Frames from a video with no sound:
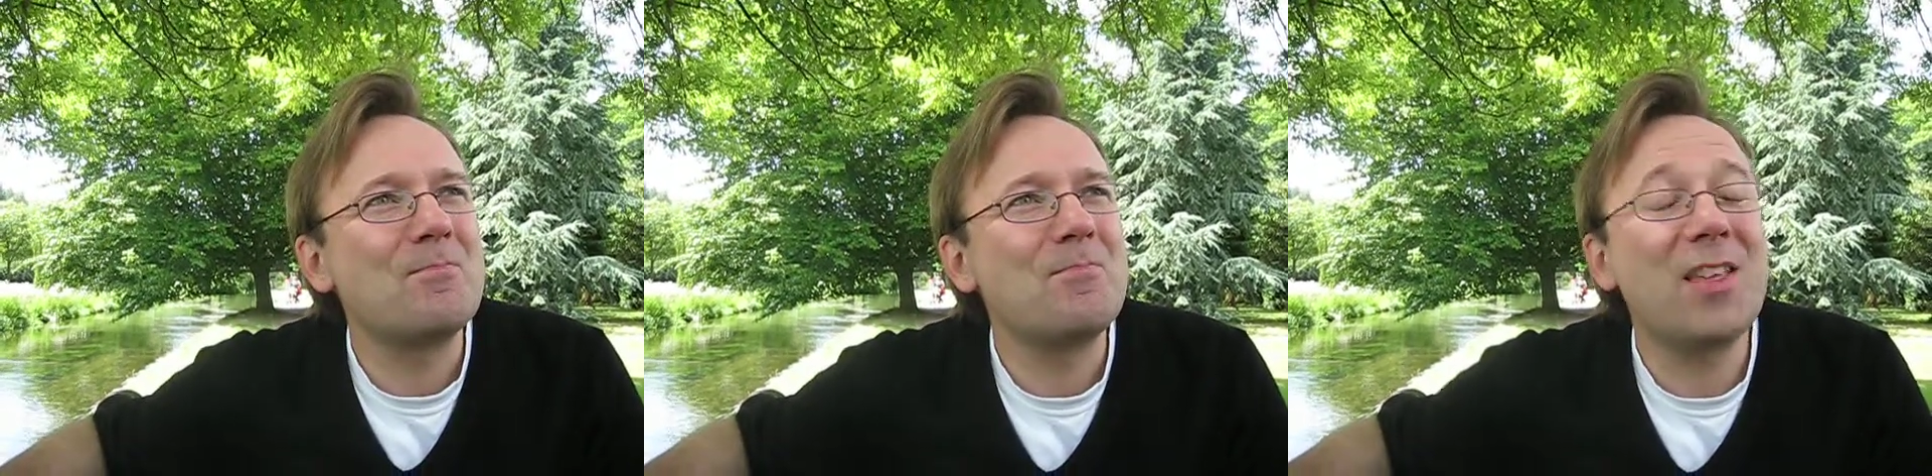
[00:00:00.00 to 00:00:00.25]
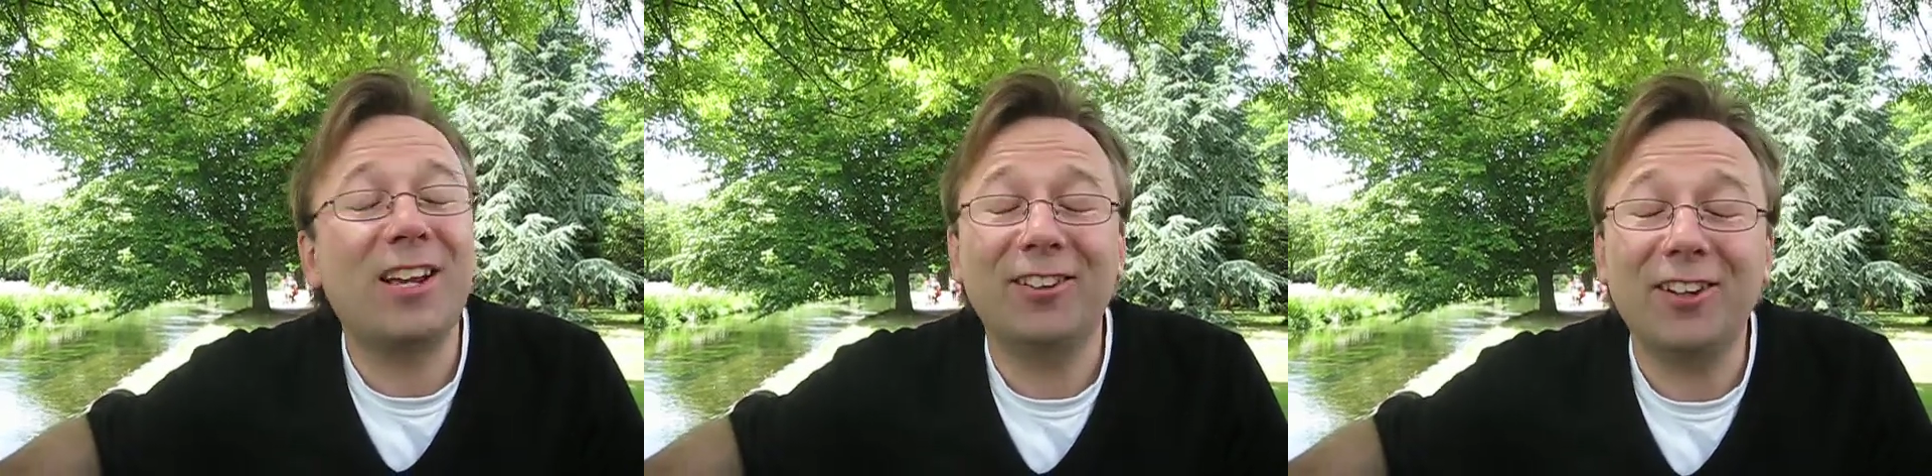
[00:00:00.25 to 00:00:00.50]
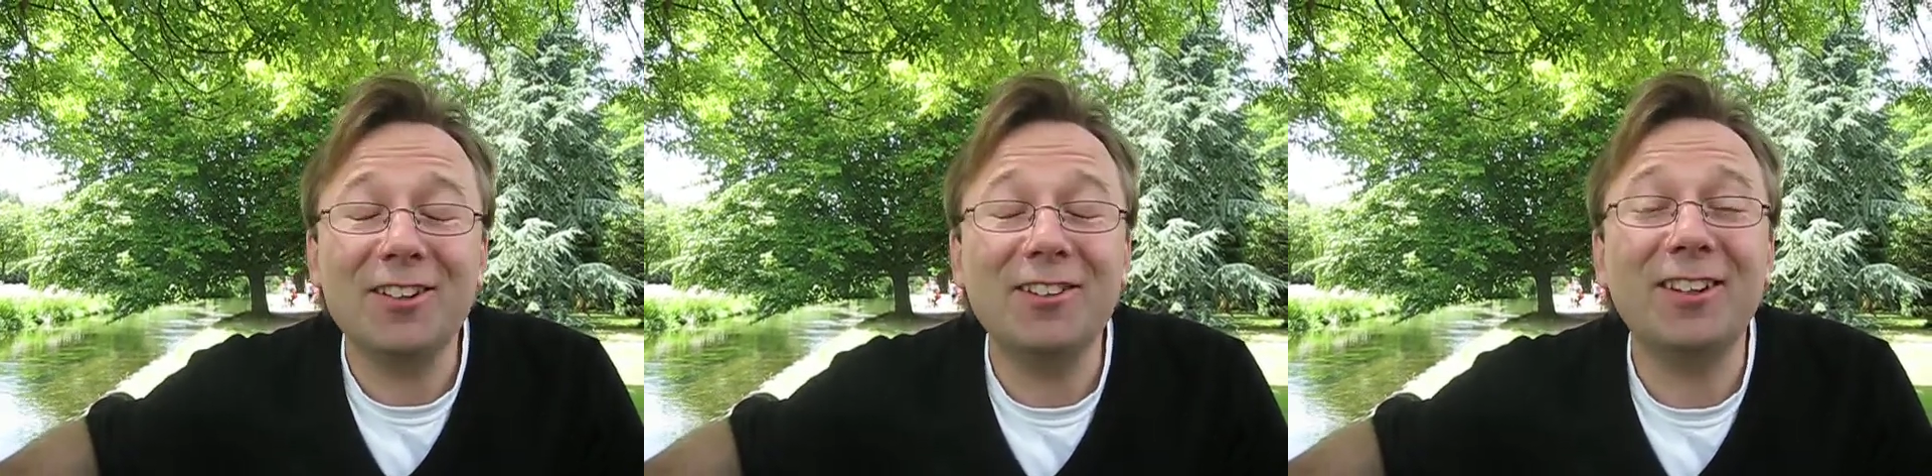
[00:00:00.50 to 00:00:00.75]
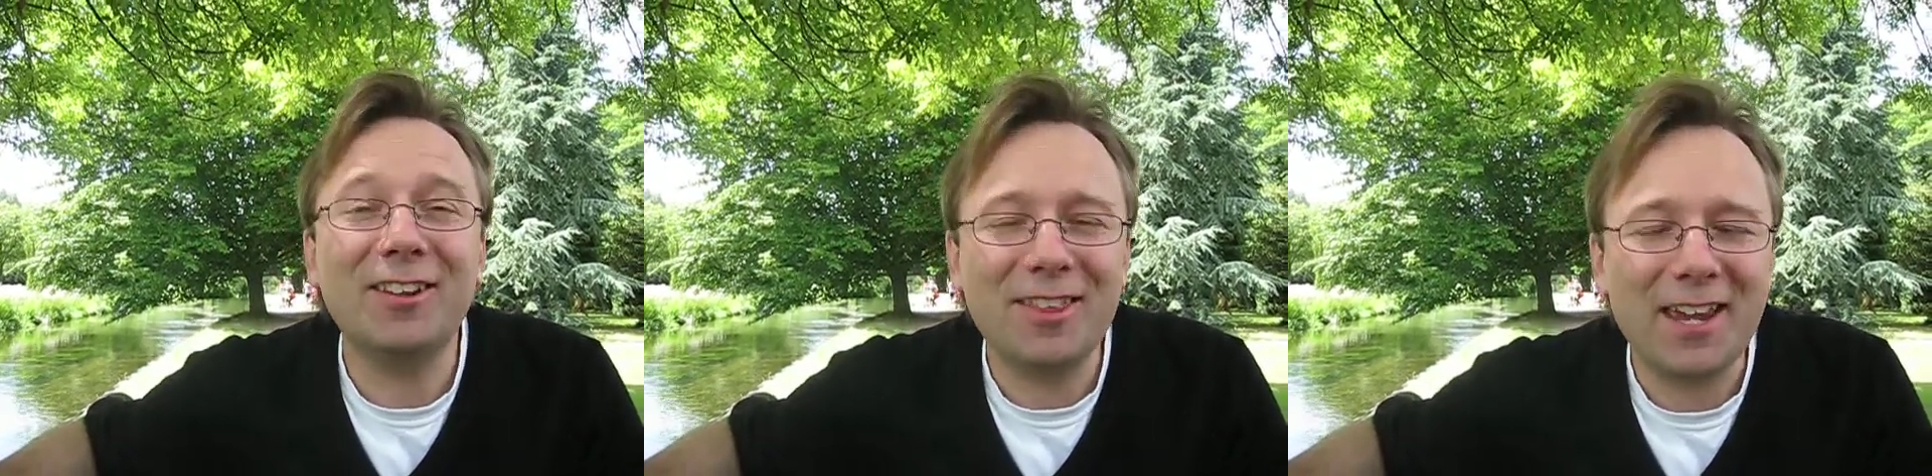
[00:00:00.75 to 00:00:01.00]
The
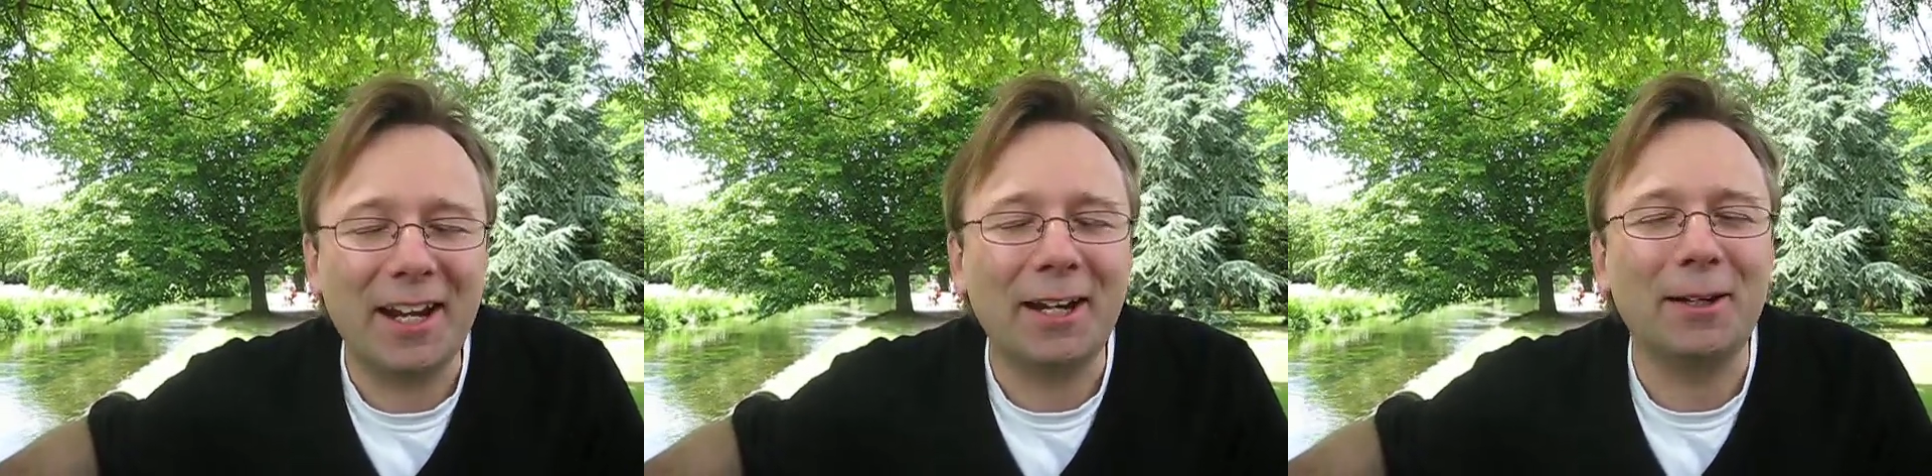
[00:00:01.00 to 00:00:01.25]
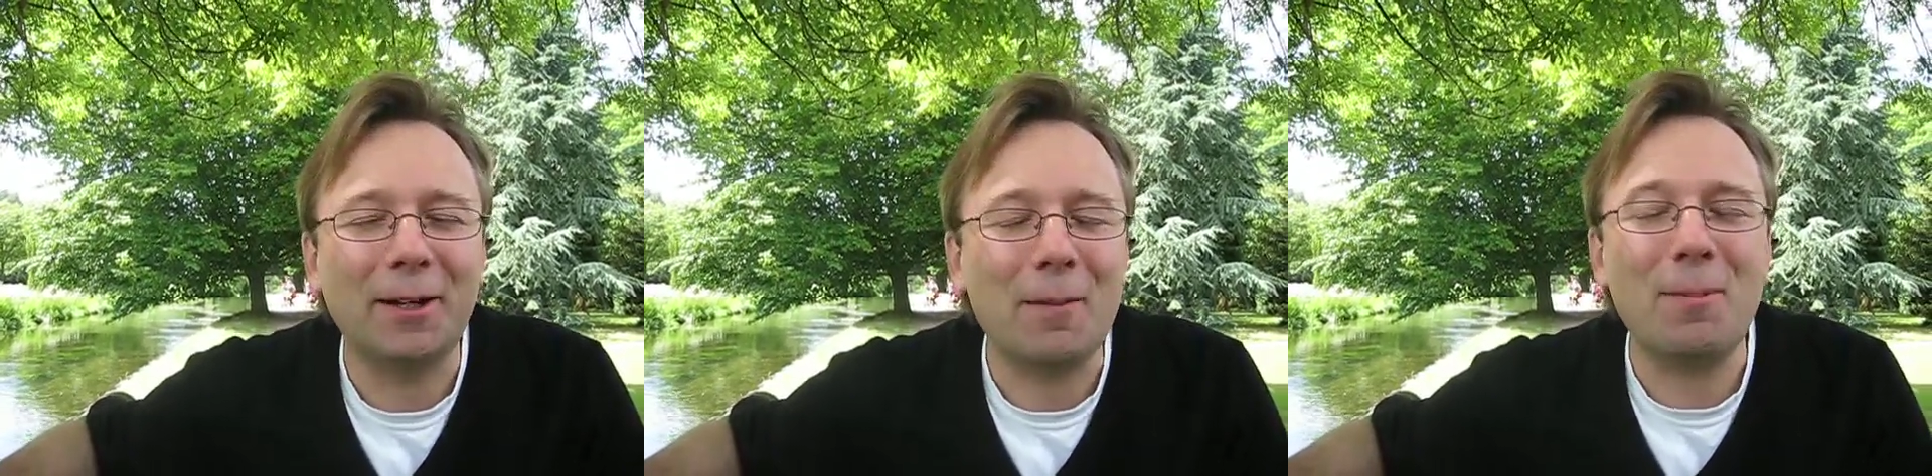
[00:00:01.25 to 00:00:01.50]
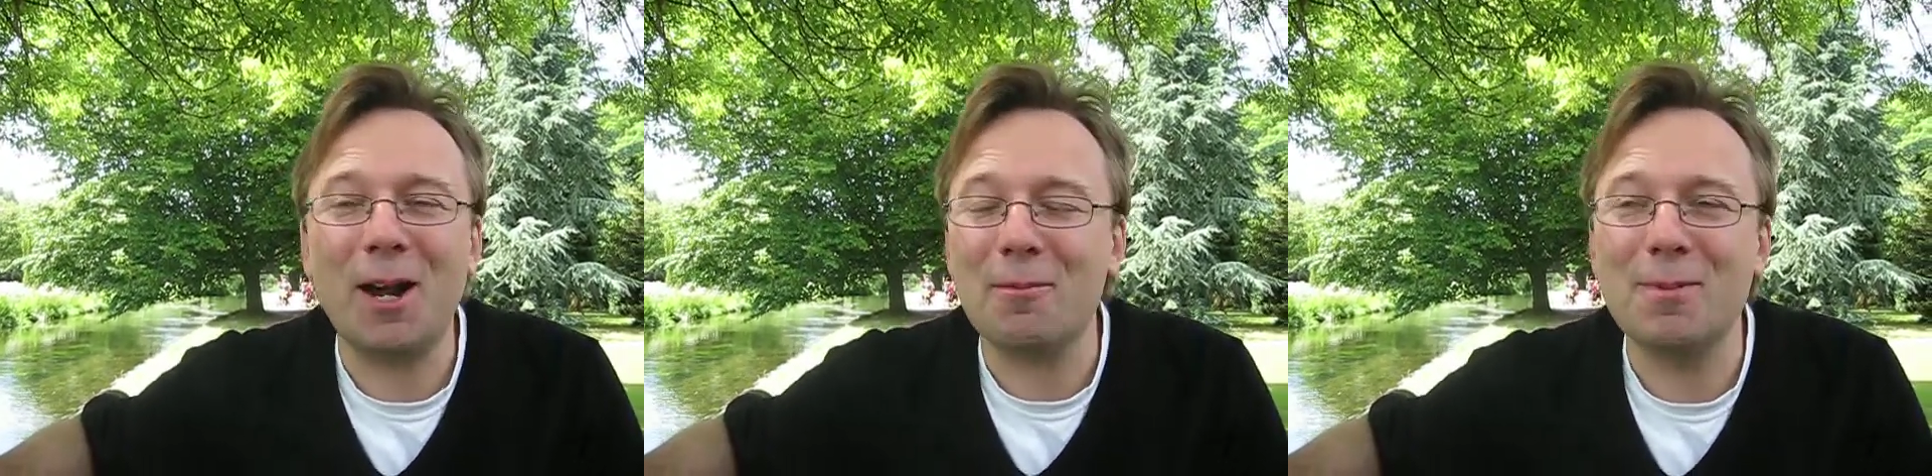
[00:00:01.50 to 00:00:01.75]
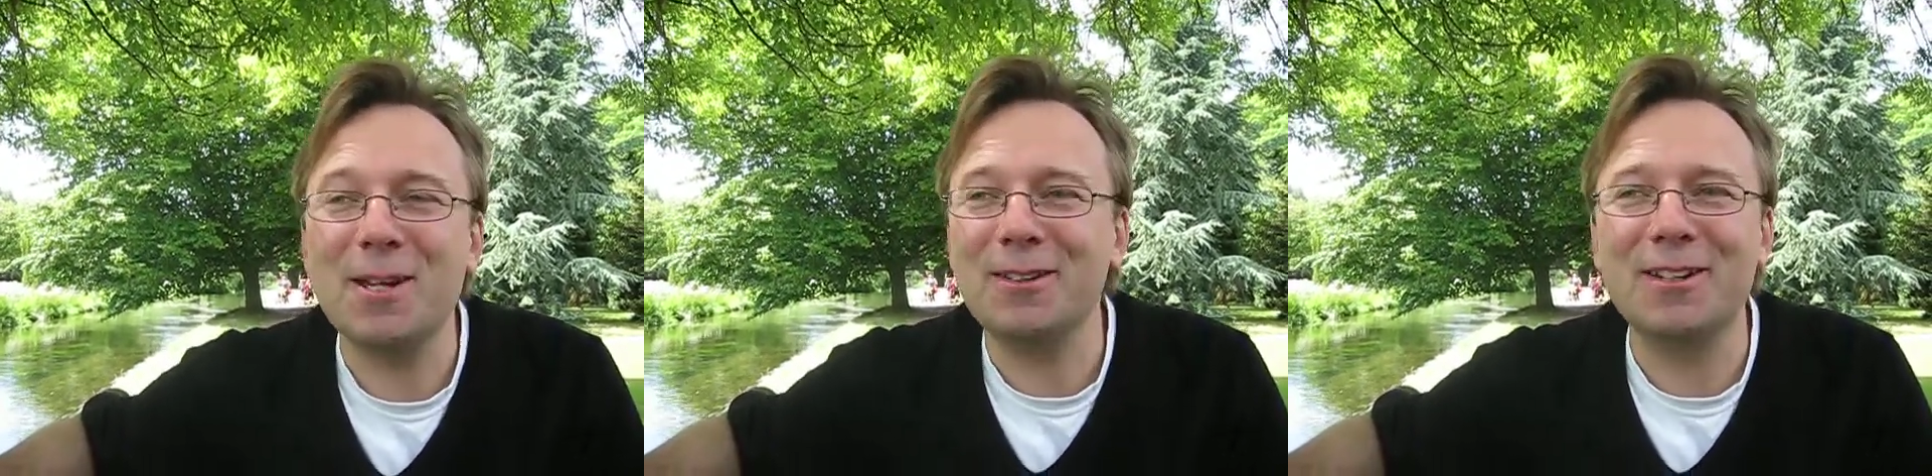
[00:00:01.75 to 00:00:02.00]
exciting thing about
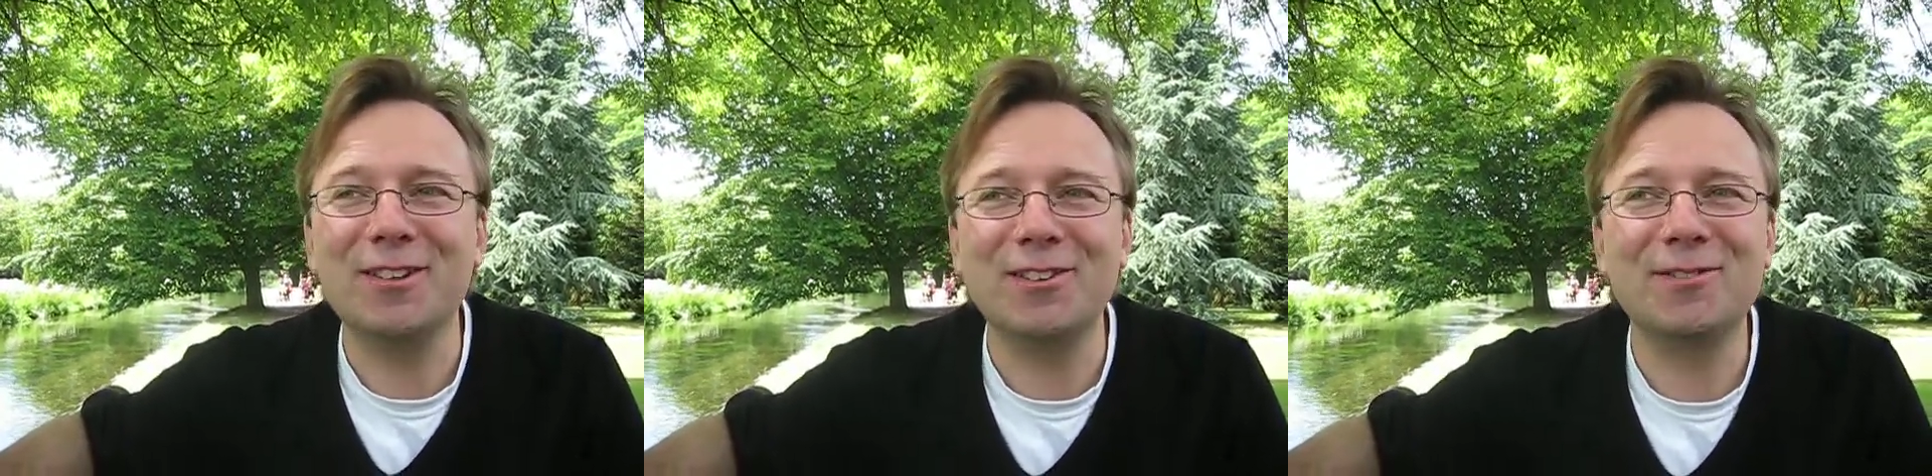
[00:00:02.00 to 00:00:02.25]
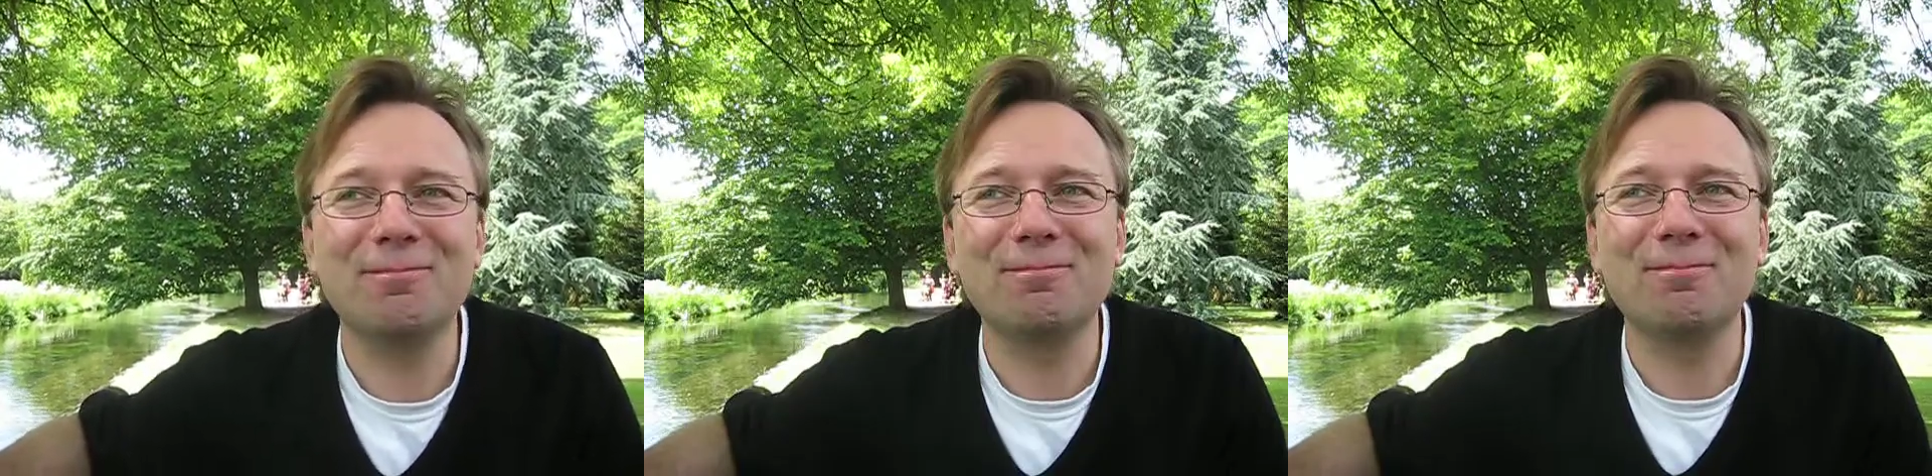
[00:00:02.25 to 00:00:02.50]
being this